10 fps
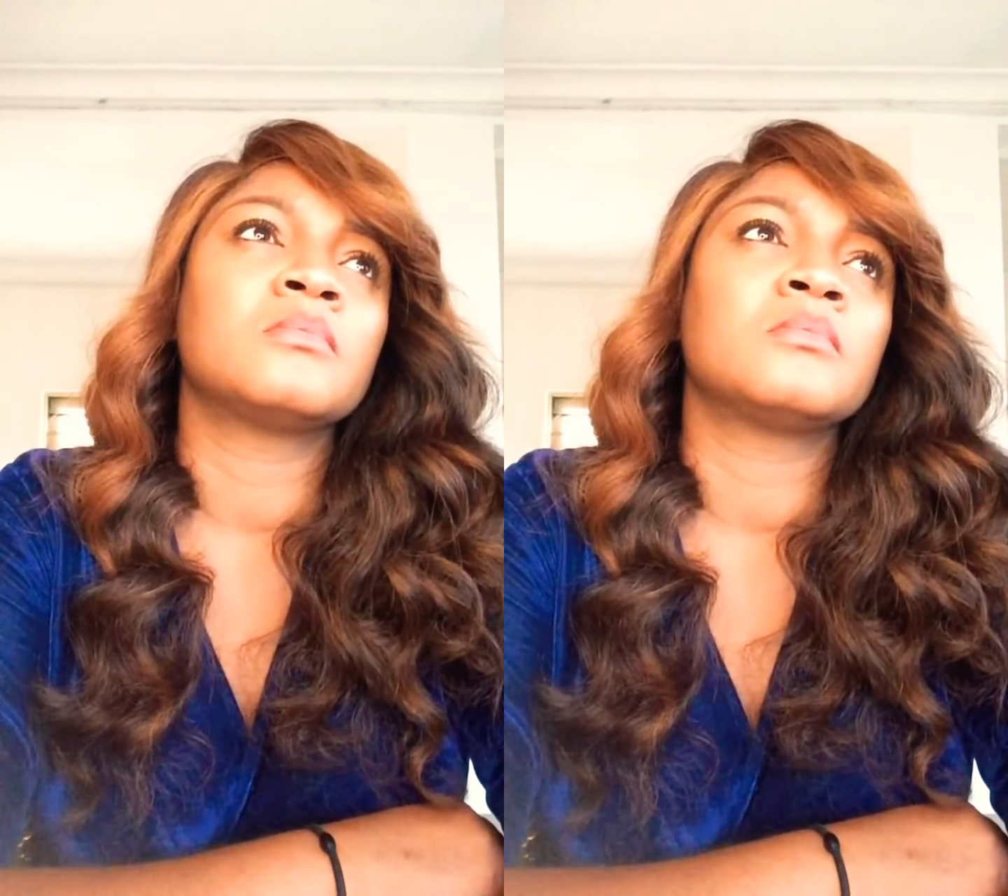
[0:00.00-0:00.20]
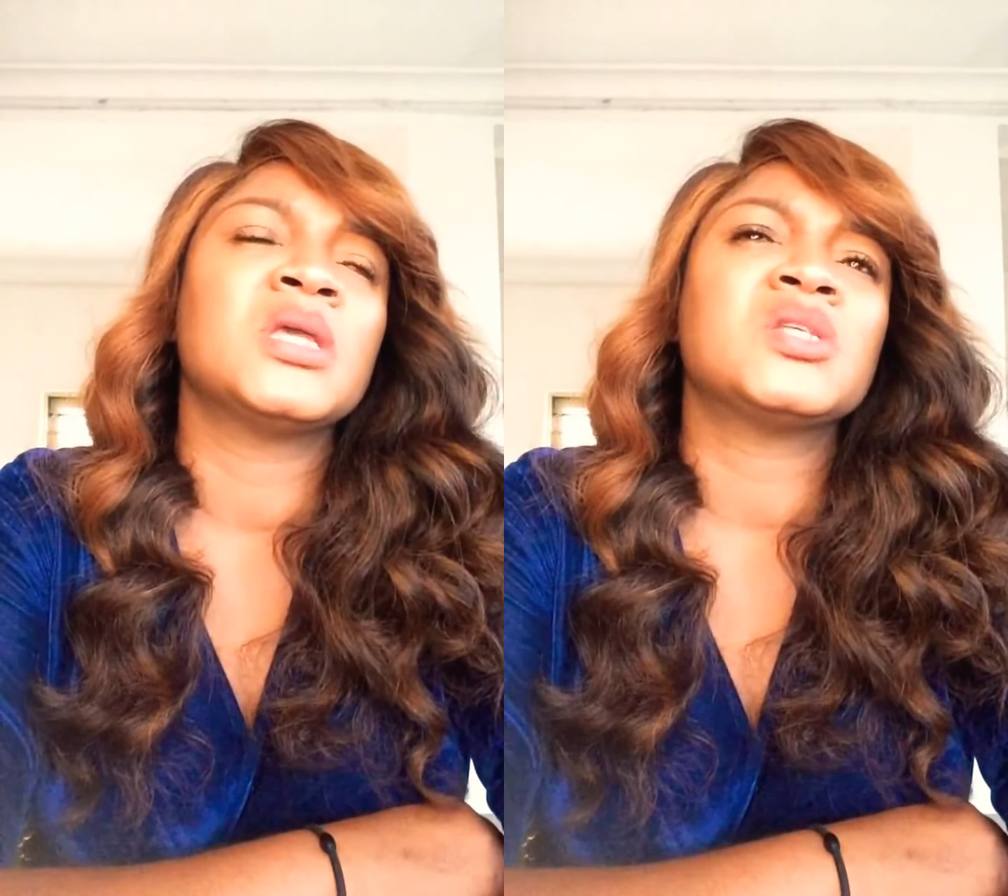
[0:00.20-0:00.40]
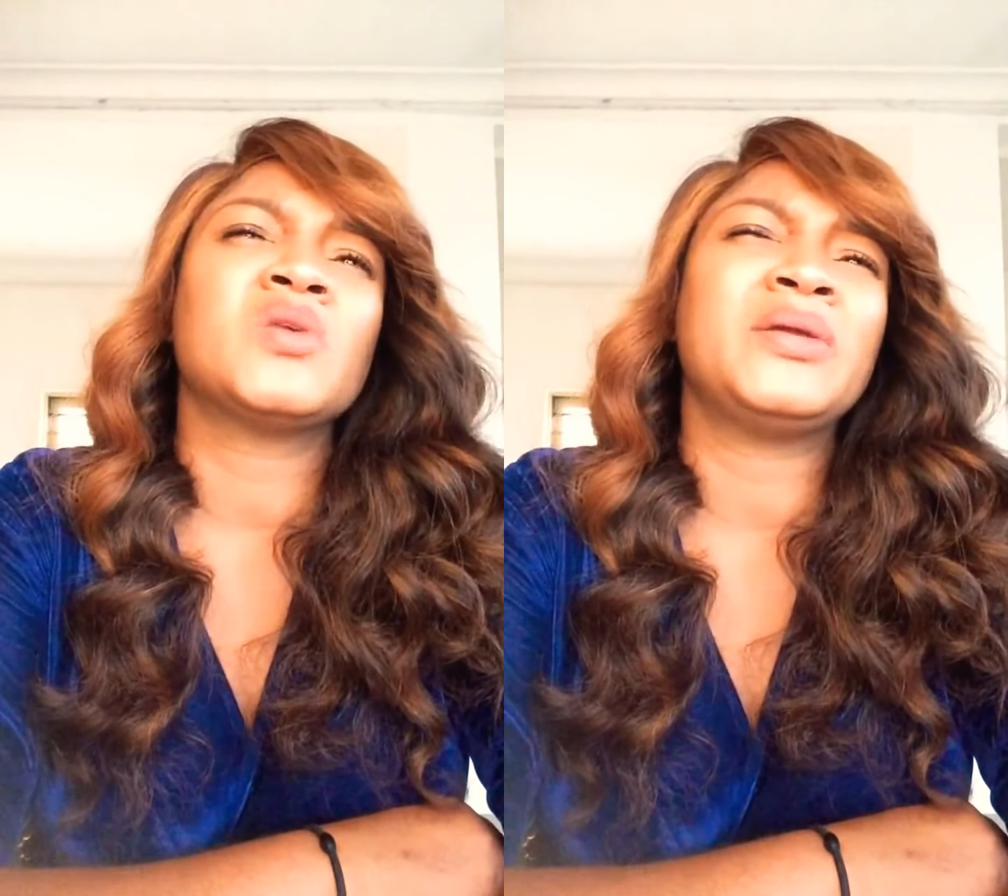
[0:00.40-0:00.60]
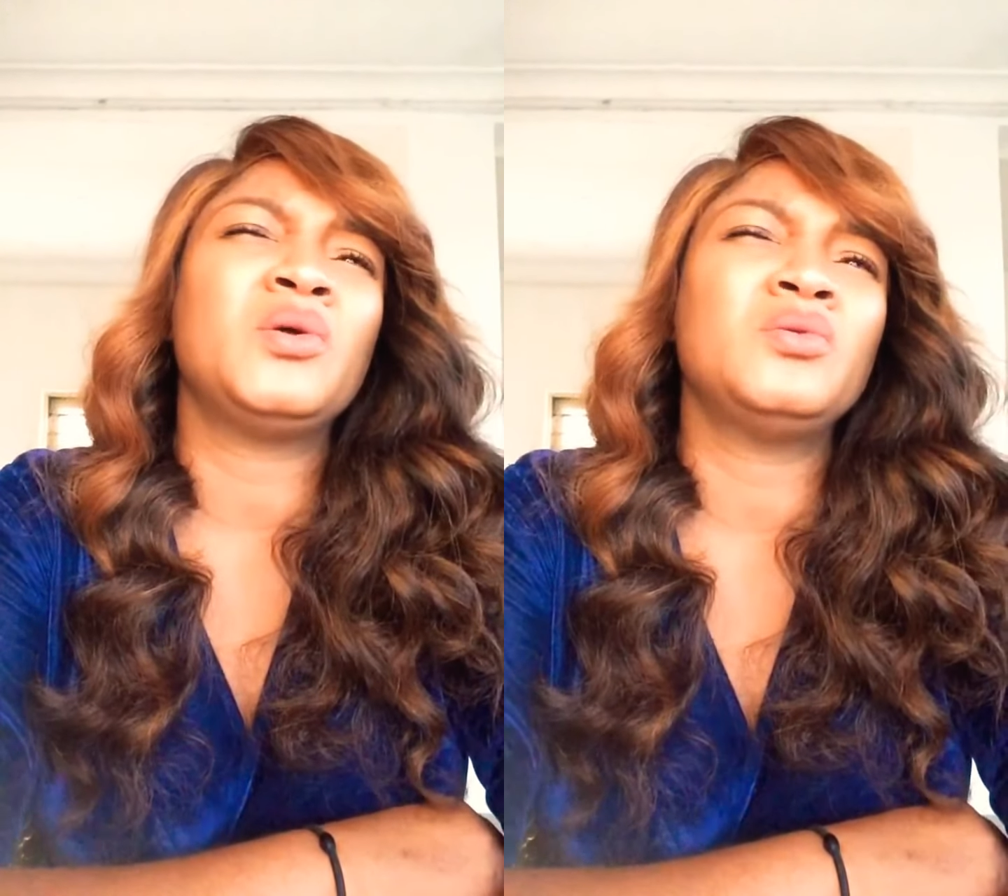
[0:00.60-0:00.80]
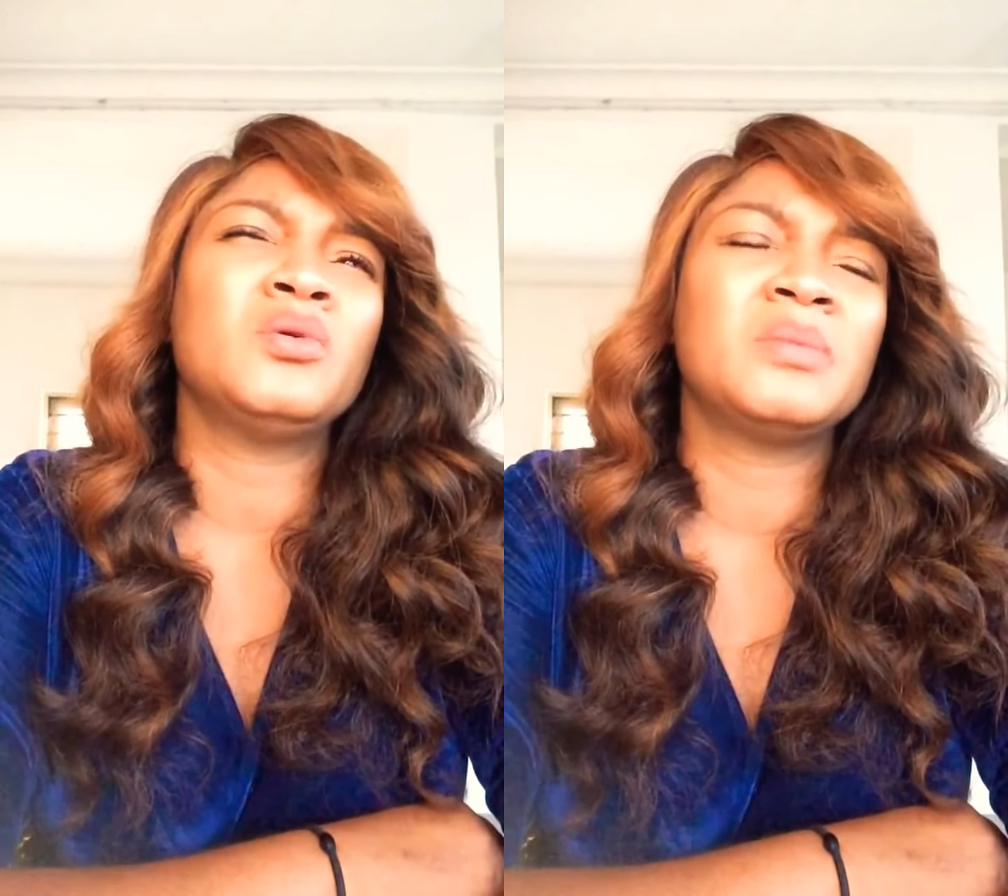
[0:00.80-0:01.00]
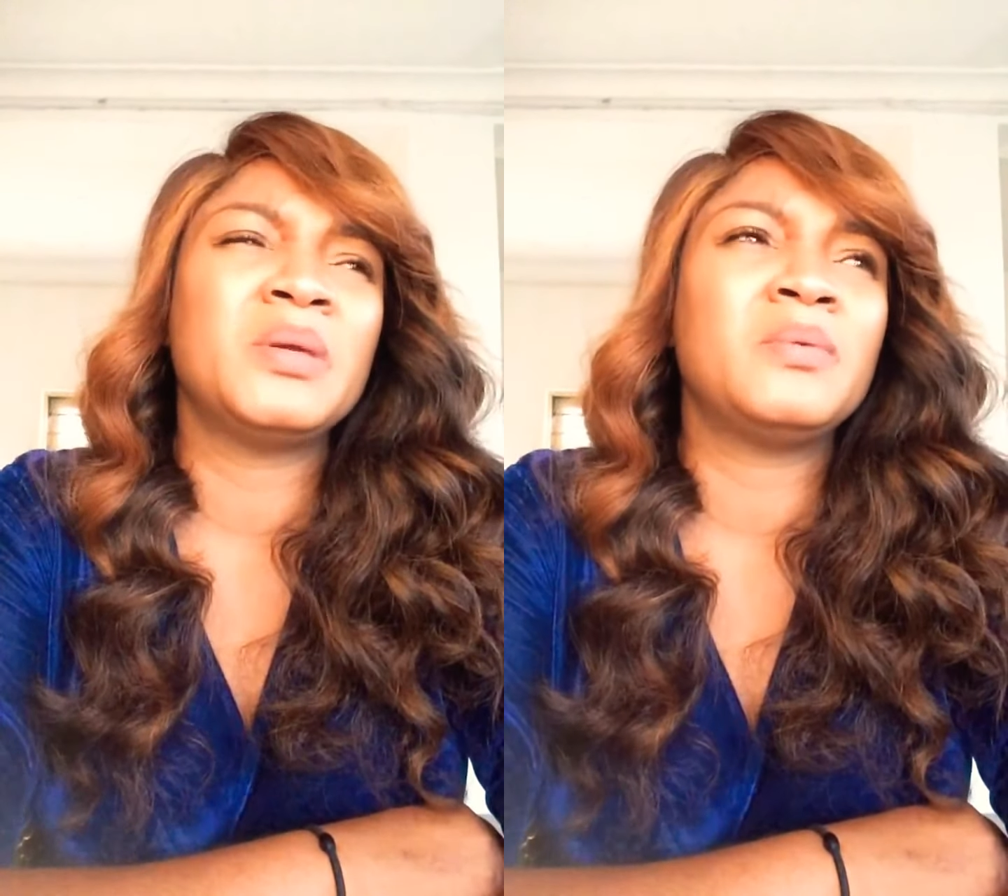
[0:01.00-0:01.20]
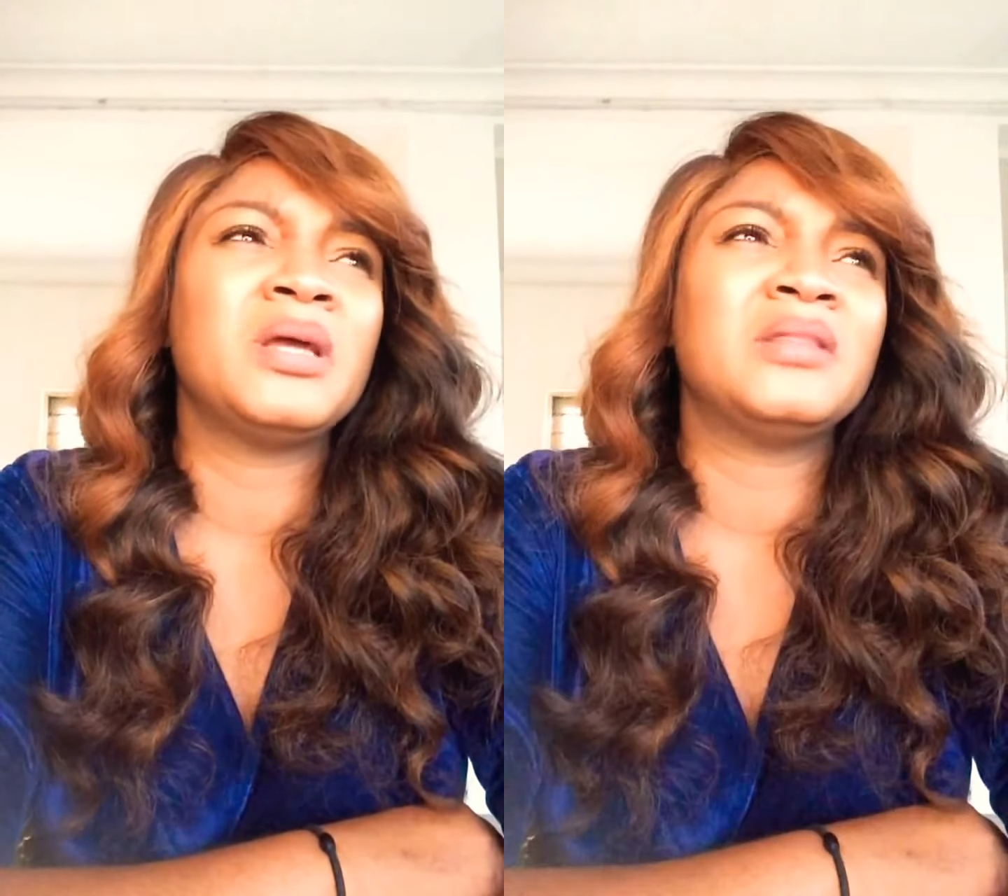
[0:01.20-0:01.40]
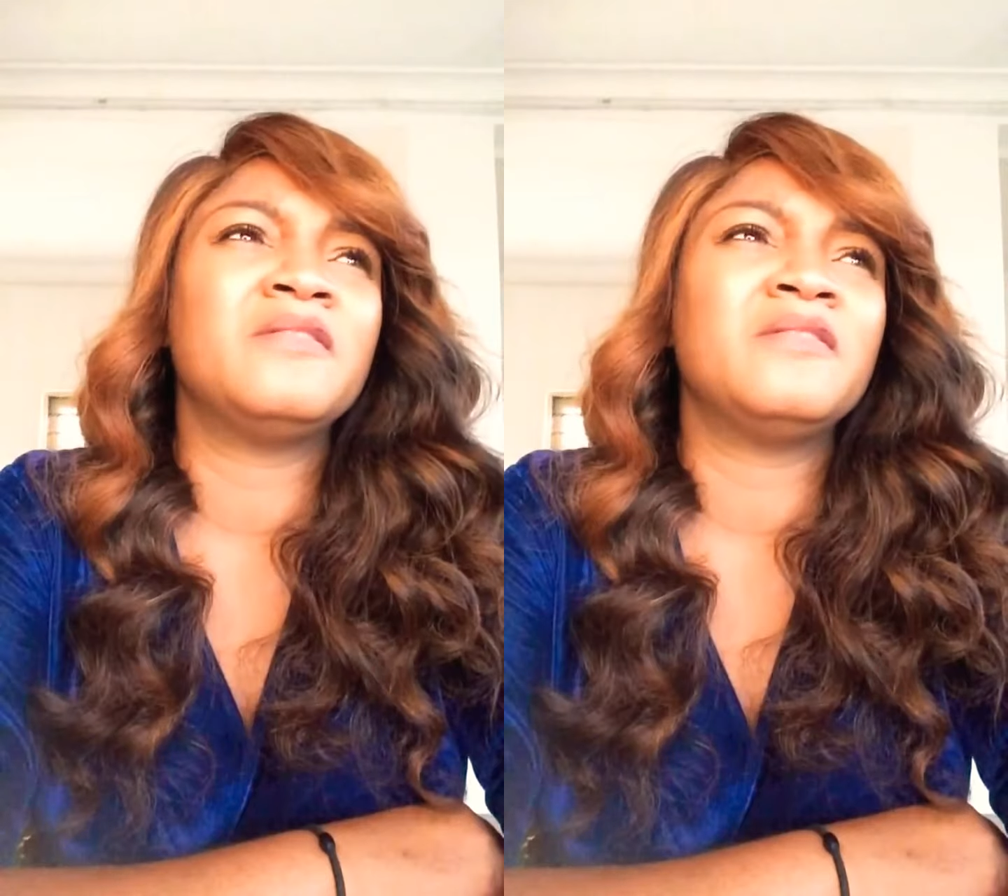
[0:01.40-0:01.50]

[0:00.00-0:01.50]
So I don't know the people at the